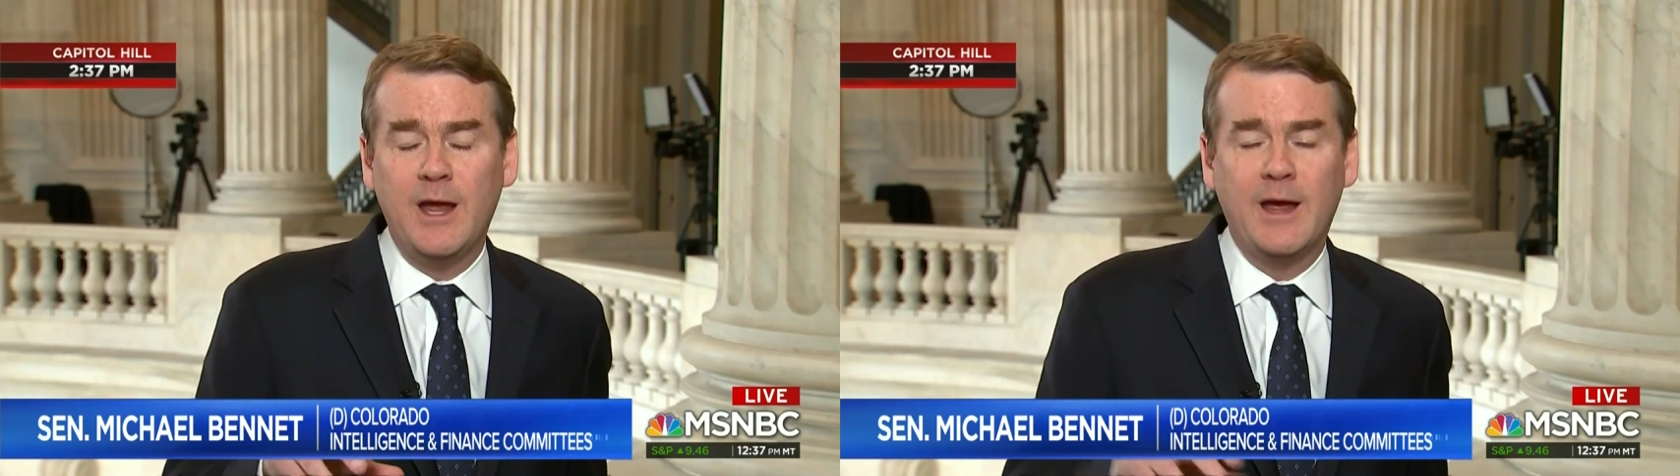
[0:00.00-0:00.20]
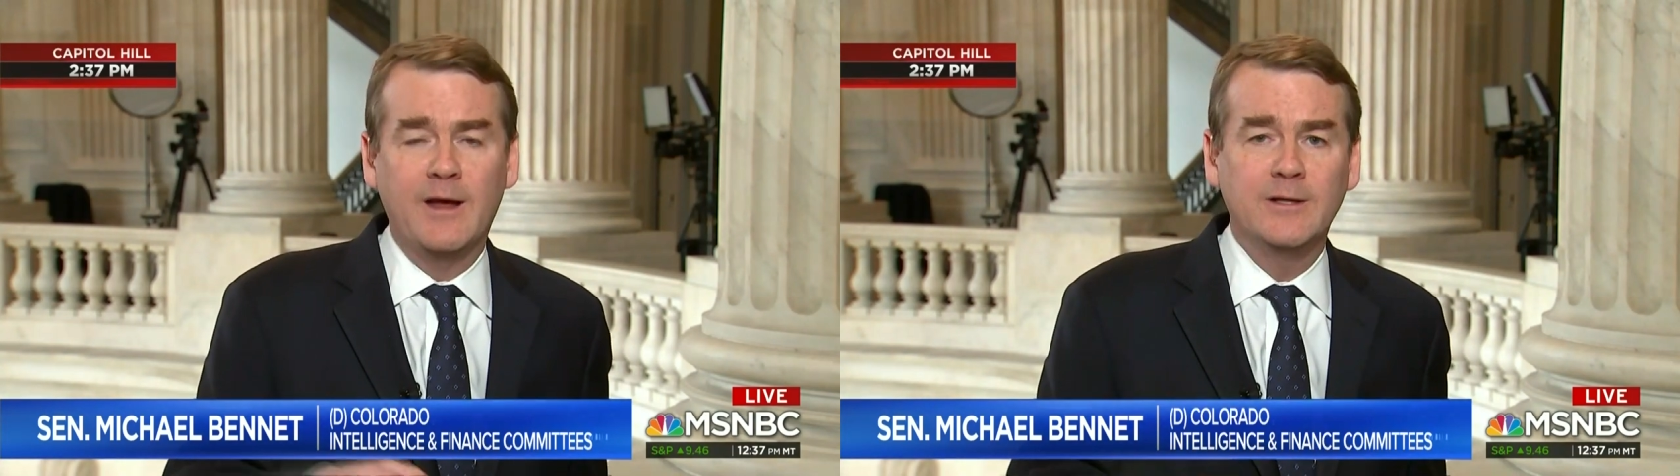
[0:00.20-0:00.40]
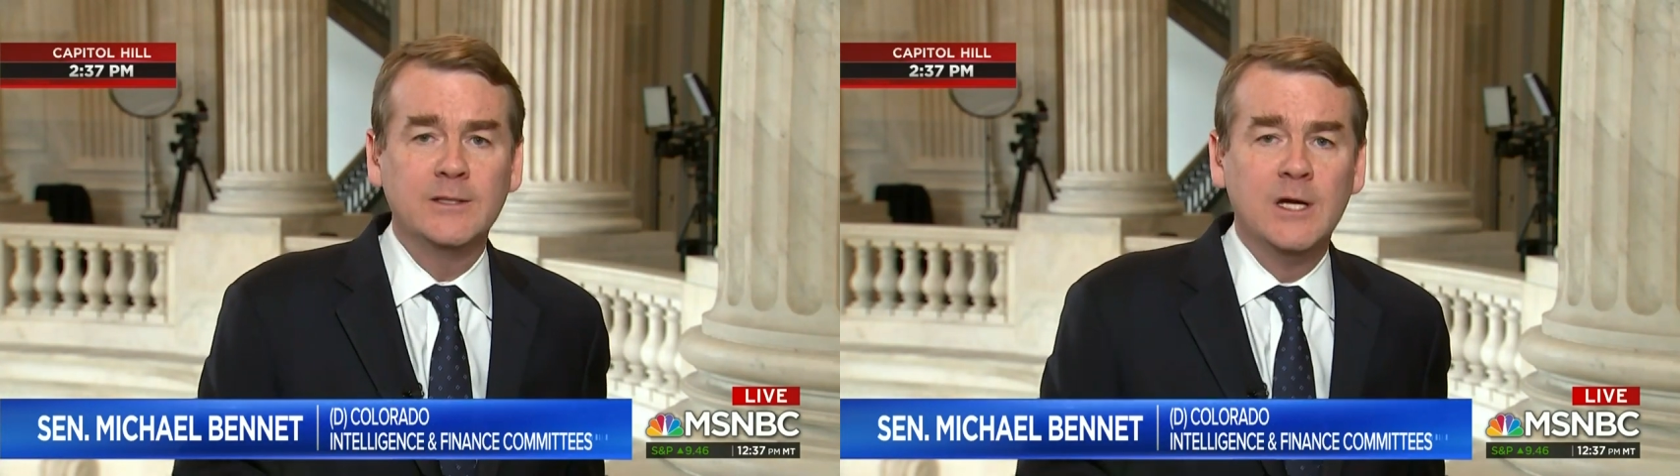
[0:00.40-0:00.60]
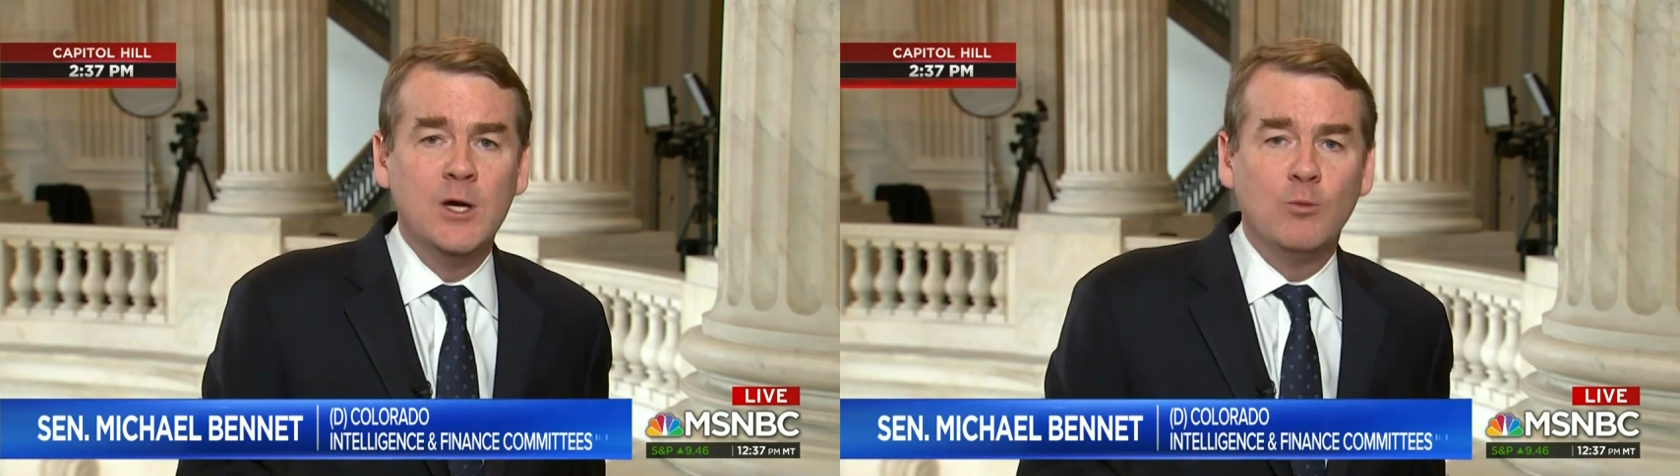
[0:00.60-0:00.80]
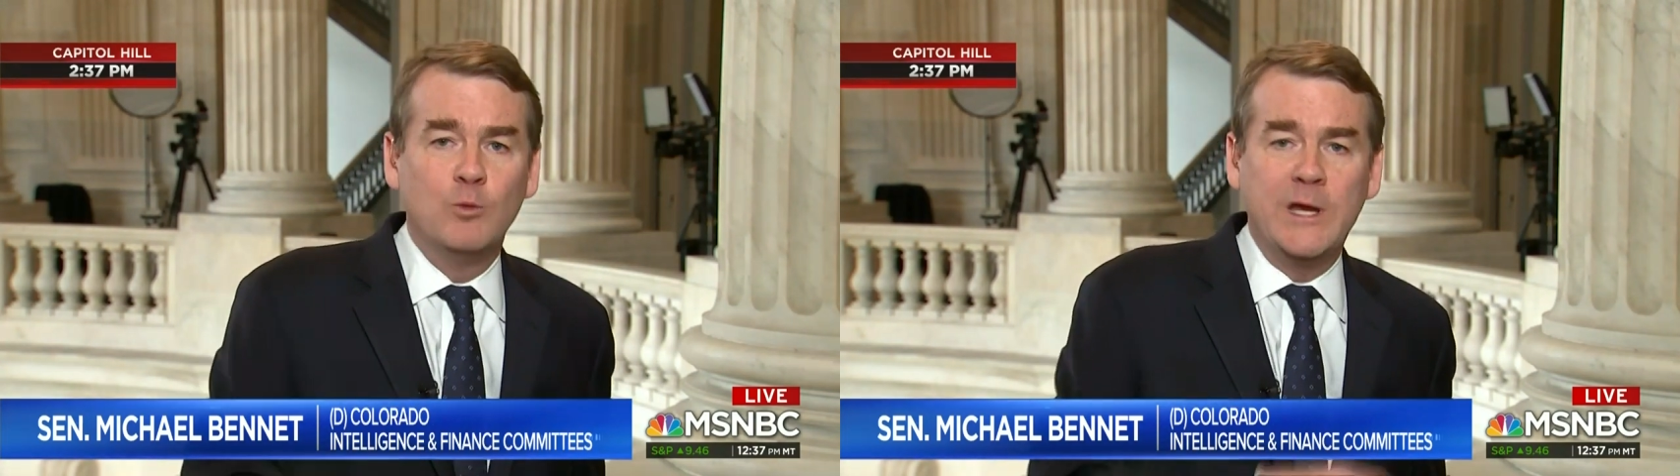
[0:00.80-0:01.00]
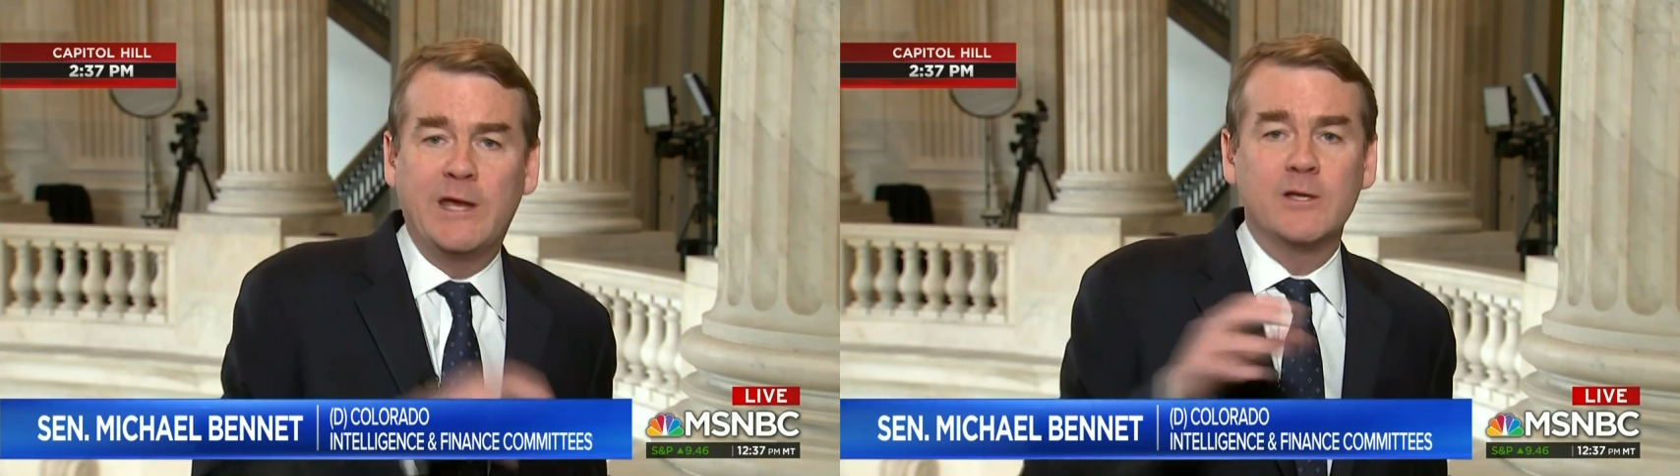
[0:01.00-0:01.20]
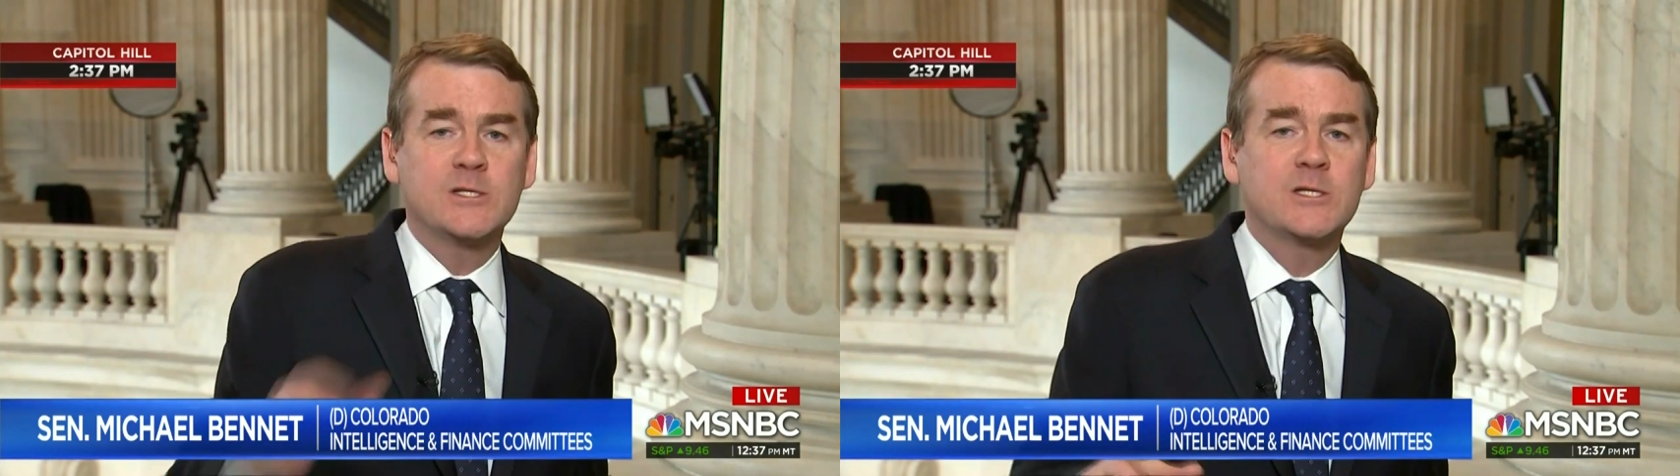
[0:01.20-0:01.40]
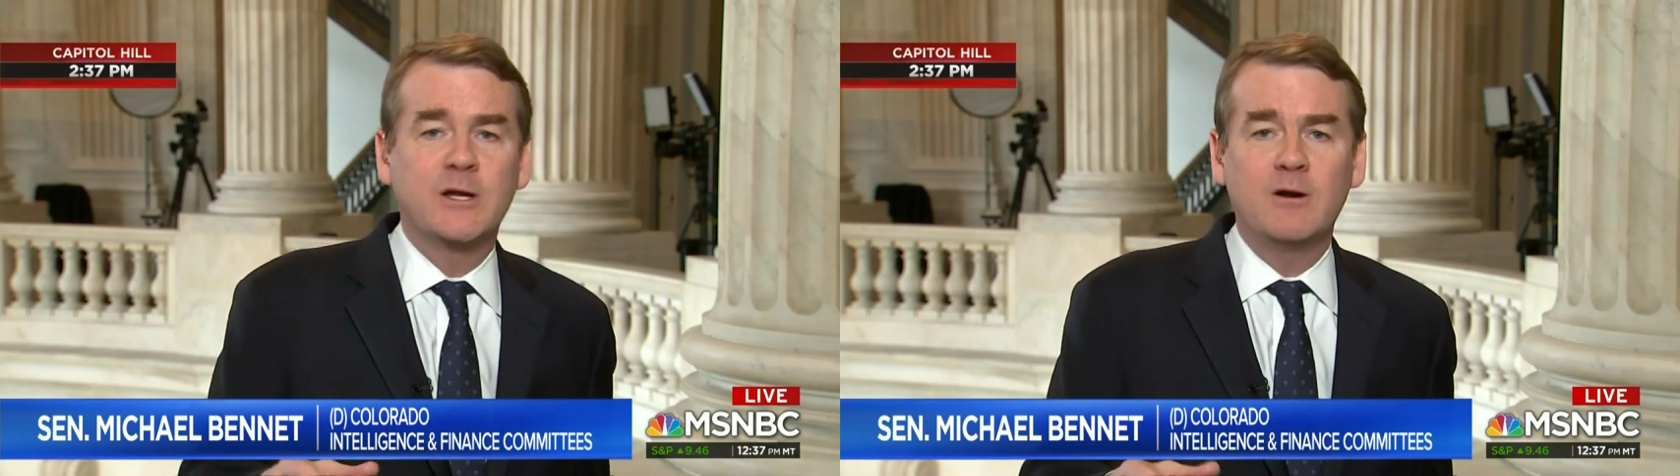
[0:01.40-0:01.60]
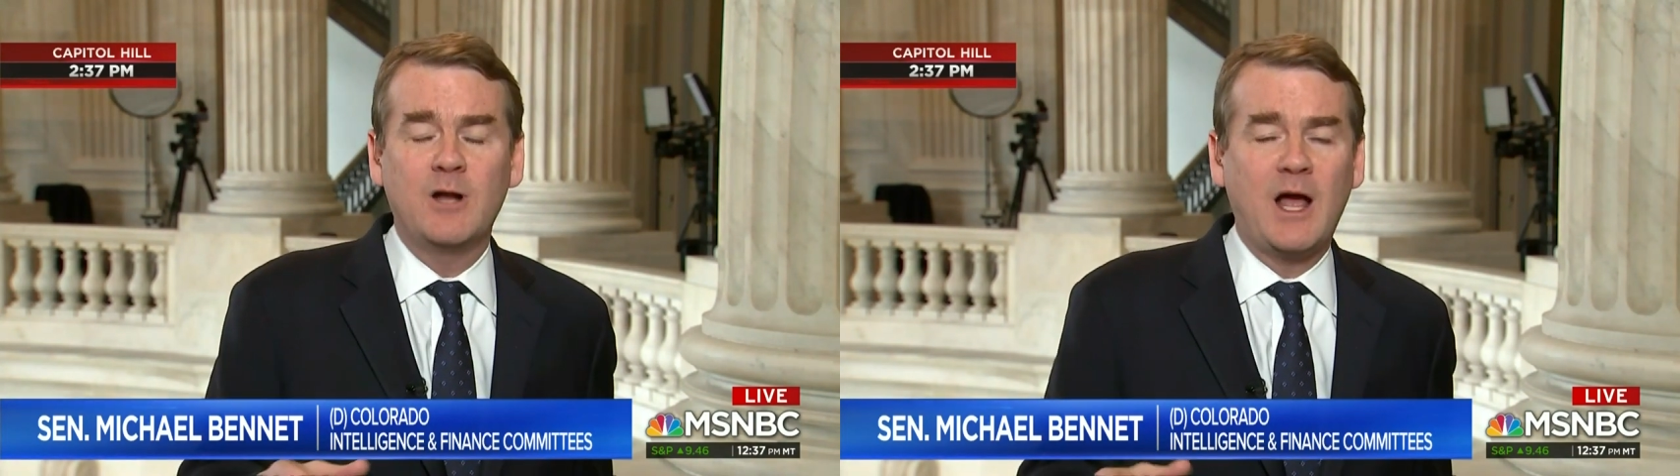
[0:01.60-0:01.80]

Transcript: and reconsidered.